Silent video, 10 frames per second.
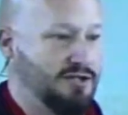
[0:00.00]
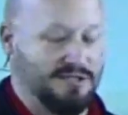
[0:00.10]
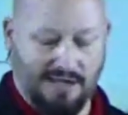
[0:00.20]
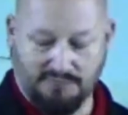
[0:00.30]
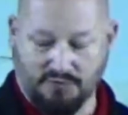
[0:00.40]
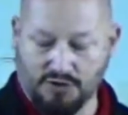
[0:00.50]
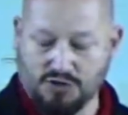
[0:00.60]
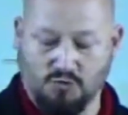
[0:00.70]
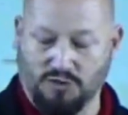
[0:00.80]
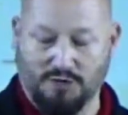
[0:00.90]
And verse
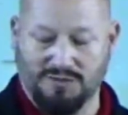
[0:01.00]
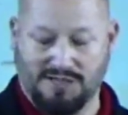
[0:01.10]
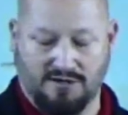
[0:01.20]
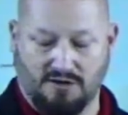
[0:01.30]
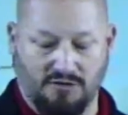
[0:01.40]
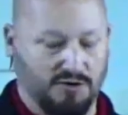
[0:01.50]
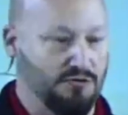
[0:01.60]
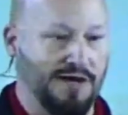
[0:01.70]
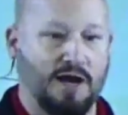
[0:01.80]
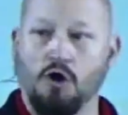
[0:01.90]
20, which I call the
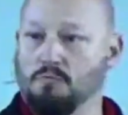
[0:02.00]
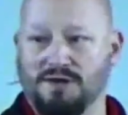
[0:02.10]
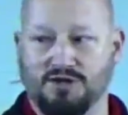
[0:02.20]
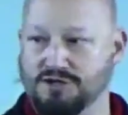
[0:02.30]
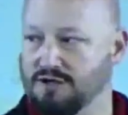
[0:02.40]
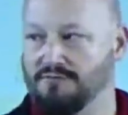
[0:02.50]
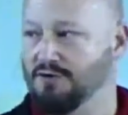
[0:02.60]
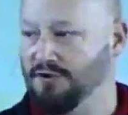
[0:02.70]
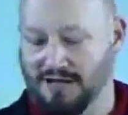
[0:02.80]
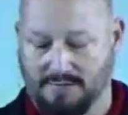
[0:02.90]
great omission of the
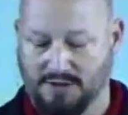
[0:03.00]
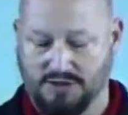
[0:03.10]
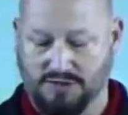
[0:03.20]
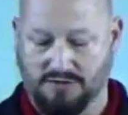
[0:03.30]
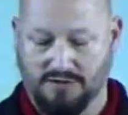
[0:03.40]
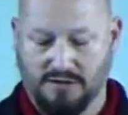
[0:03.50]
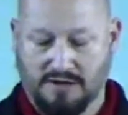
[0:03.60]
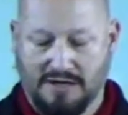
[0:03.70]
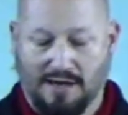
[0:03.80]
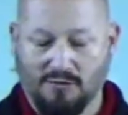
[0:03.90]
Great Commission,
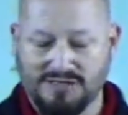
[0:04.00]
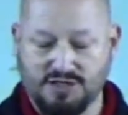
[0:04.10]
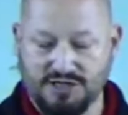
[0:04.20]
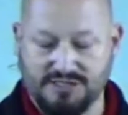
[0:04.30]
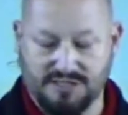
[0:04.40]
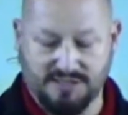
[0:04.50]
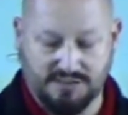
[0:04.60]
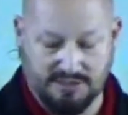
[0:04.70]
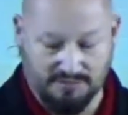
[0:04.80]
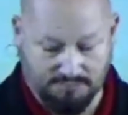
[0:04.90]
it wasn't just
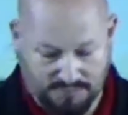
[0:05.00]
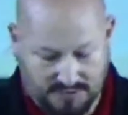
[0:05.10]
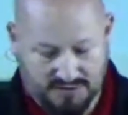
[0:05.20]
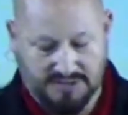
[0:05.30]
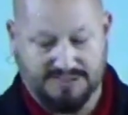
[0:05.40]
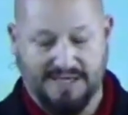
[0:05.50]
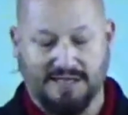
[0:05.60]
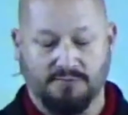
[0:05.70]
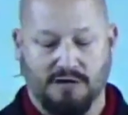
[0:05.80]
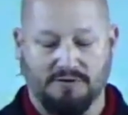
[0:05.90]
to see
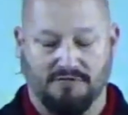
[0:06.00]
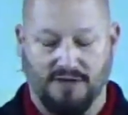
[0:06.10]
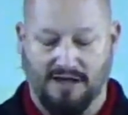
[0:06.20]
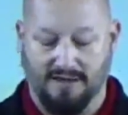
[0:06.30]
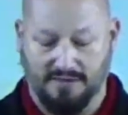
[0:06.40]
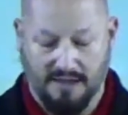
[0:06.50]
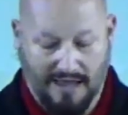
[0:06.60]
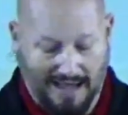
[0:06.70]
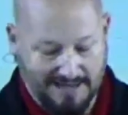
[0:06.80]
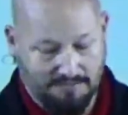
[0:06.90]
them come to faith
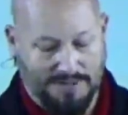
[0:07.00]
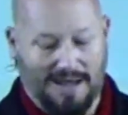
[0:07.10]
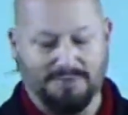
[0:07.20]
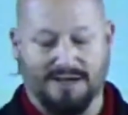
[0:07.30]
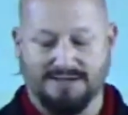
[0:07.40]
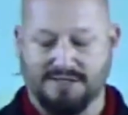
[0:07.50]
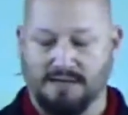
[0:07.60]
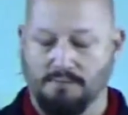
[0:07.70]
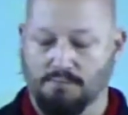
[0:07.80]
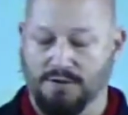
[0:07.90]
and to baptize
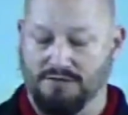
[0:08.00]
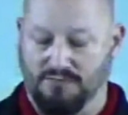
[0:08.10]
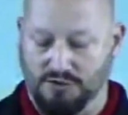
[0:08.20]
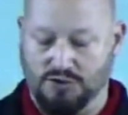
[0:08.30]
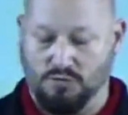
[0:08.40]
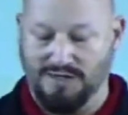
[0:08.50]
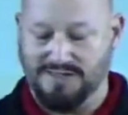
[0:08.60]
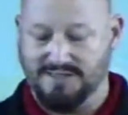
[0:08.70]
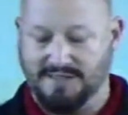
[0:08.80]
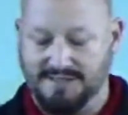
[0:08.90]
them, but verse 20
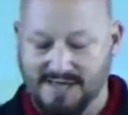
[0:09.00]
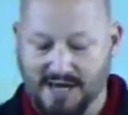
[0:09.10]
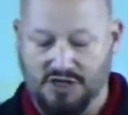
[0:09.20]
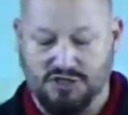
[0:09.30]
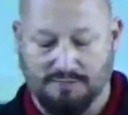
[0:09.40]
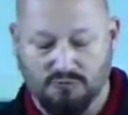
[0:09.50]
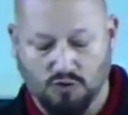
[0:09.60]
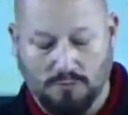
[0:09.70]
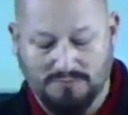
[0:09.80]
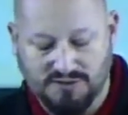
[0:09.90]
says to teach them to
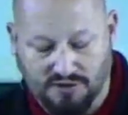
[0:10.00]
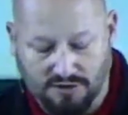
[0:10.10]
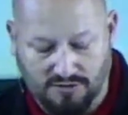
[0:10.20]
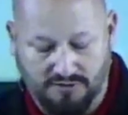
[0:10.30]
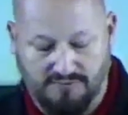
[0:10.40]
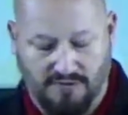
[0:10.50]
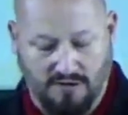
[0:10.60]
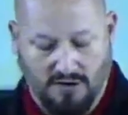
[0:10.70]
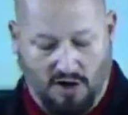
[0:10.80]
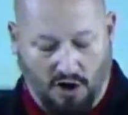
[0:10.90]
observe
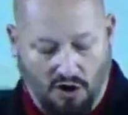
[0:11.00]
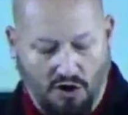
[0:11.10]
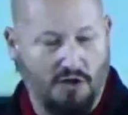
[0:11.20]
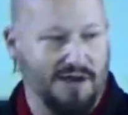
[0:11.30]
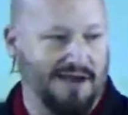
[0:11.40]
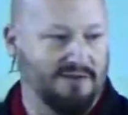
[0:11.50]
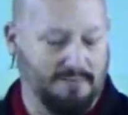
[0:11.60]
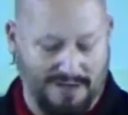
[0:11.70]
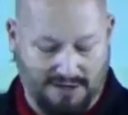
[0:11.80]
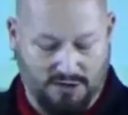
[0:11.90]
all that I've
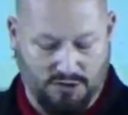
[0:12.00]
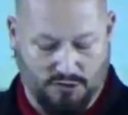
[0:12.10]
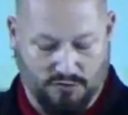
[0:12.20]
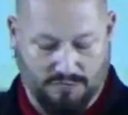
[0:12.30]
commanded you.